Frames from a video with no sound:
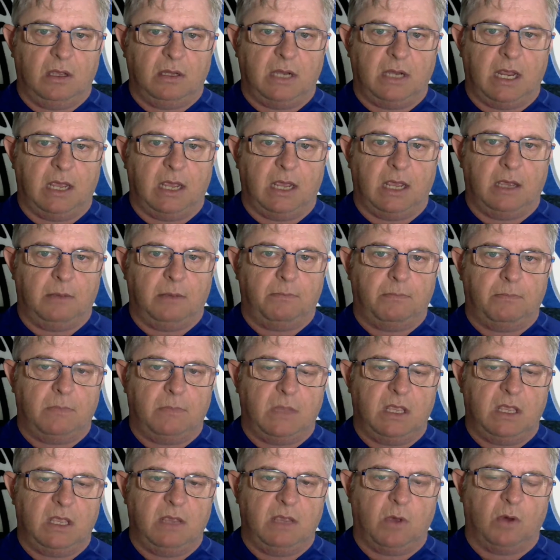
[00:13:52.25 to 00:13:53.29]
Now,
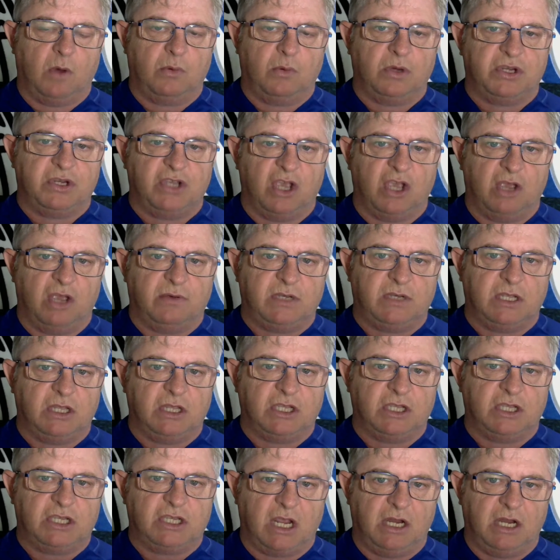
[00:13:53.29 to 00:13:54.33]
in my reserves in
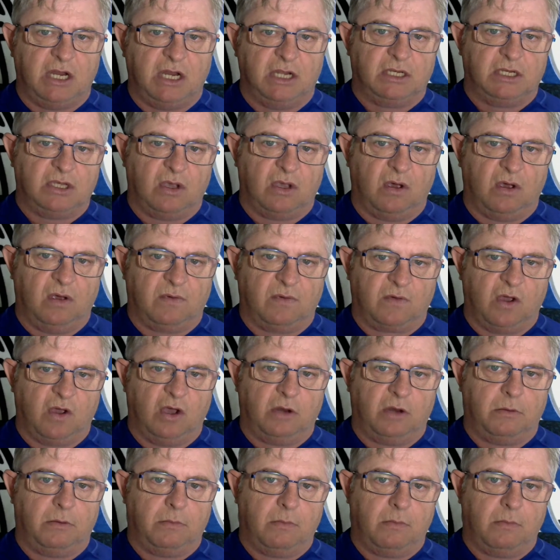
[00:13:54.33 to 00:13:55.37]
the centres, I've
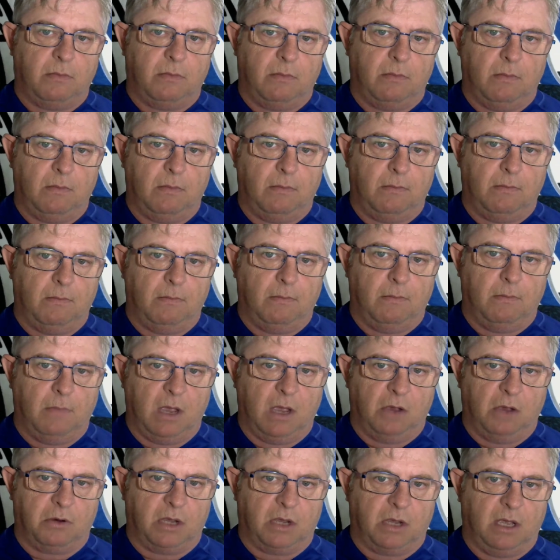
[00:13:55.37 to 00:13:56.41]
got
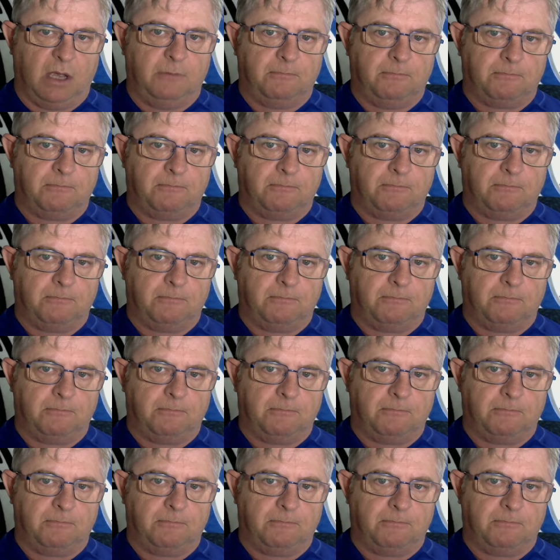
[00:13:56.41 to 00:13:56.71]
Moga.